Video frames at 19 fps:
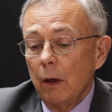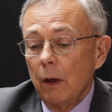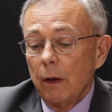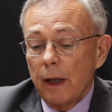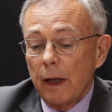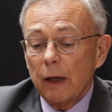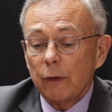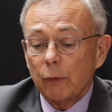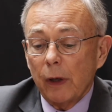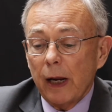
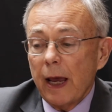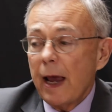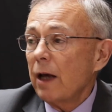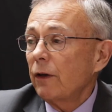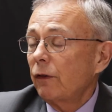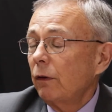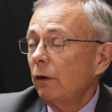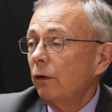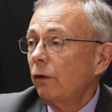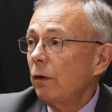that's what
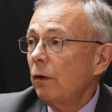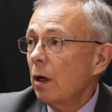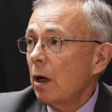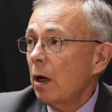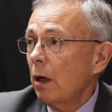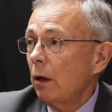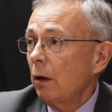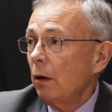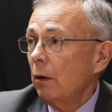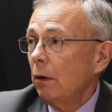ASTA's
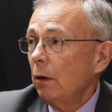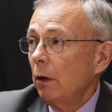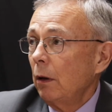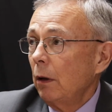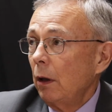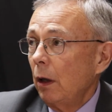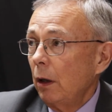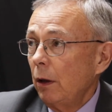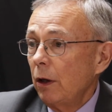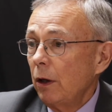done
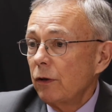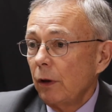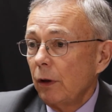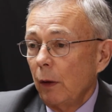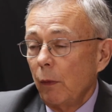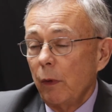initially.